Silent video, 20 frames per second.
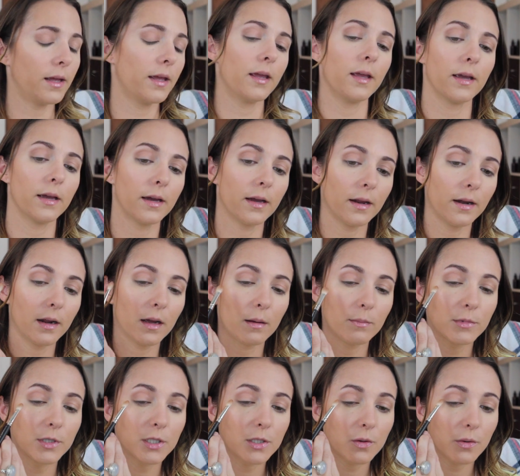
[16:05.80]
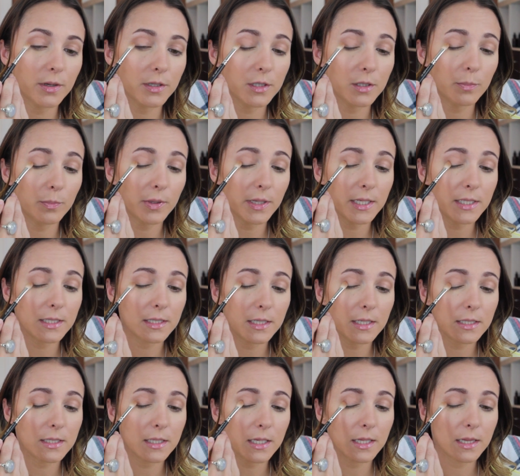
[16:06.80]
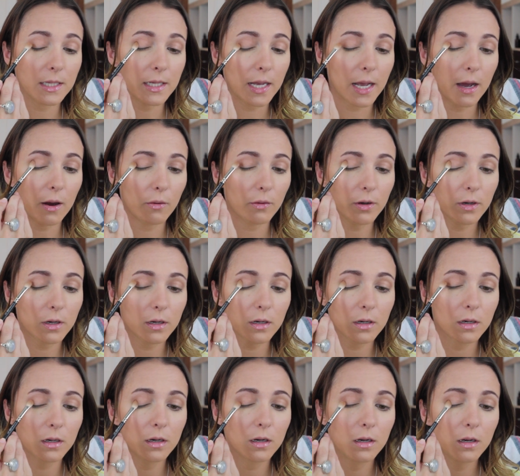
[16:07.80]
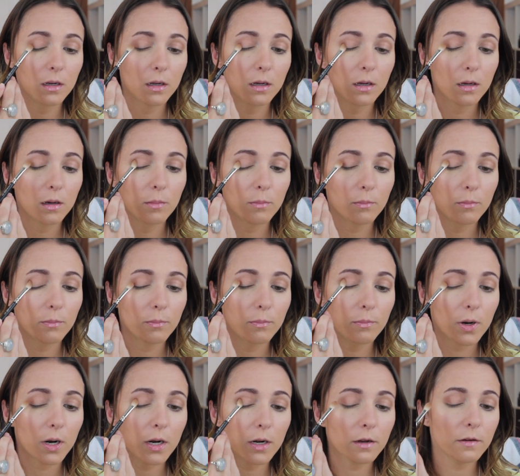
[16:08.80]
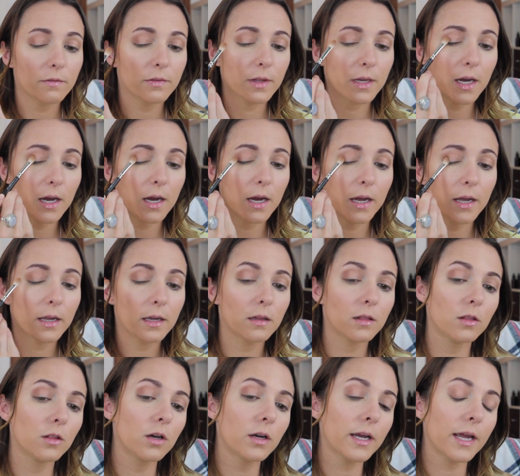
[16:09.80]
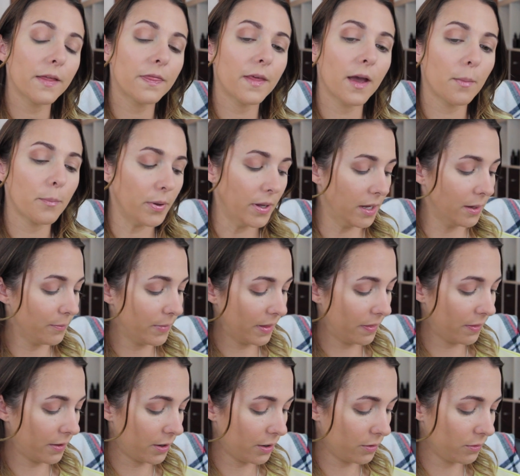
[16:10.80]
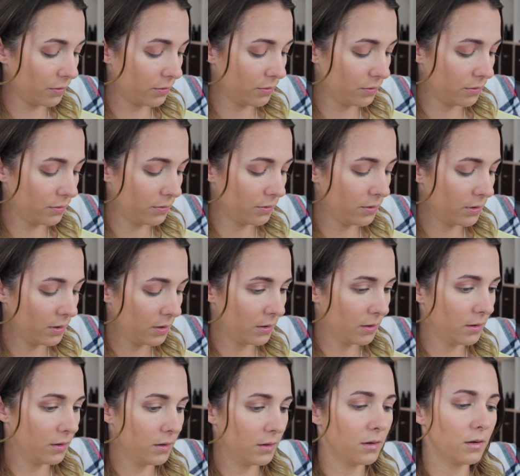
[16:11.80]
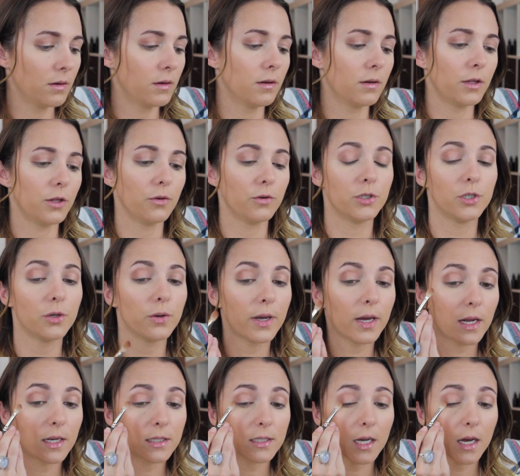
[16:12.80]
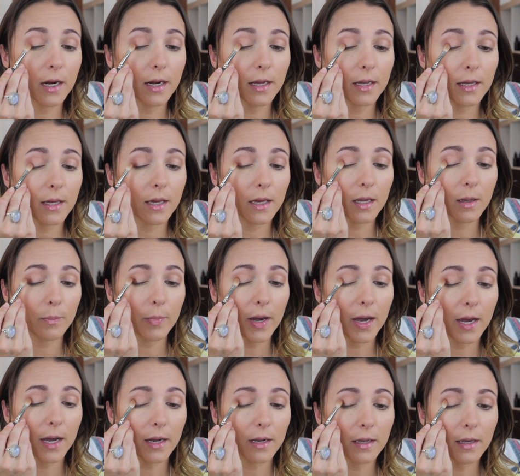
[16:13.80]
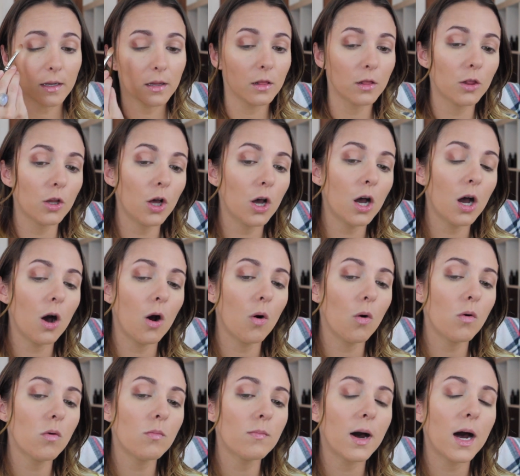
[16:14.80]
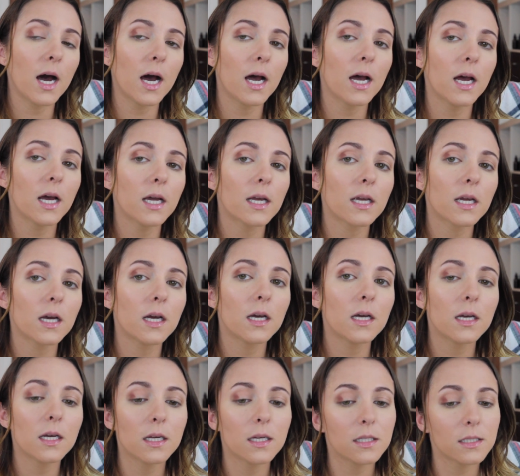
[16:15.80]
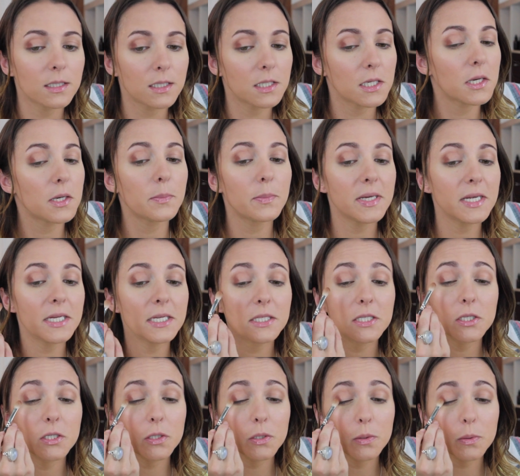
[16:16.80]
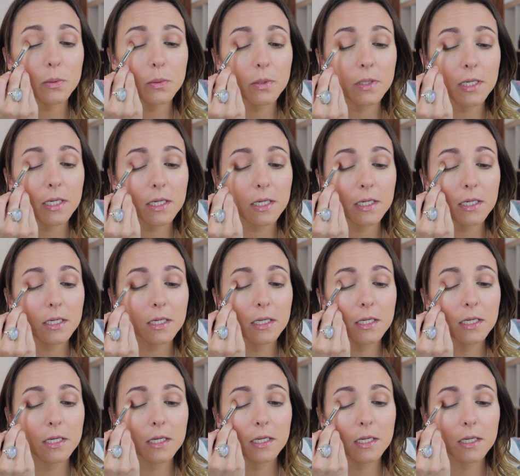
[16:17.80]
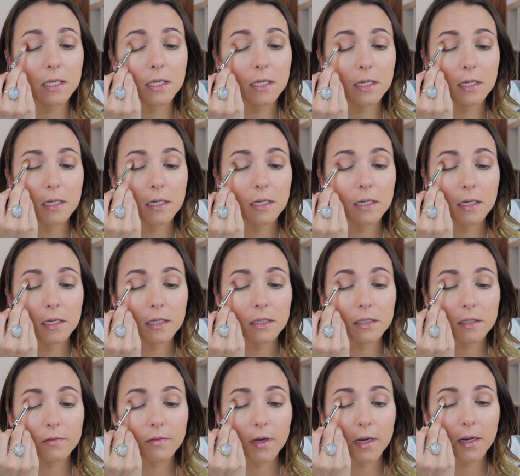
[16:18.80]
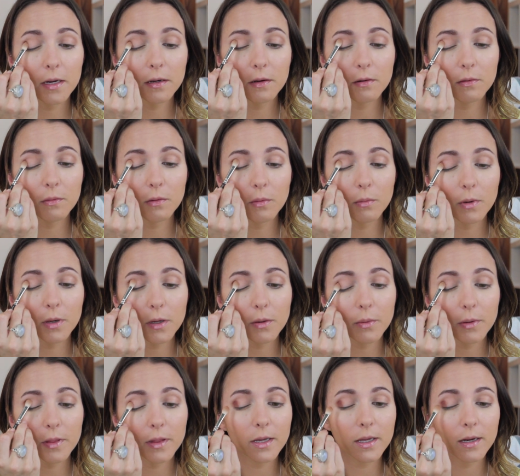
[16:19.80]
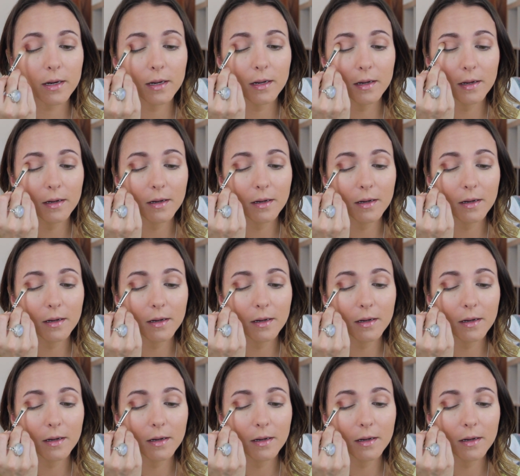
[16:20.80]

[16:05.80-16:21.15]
And I'm just going to place this in the outer part of the eye. Look at that pigment though. You do get a ton of kickback. Look, oh my god, did not mean to do all that. It's fine, we'll work with it.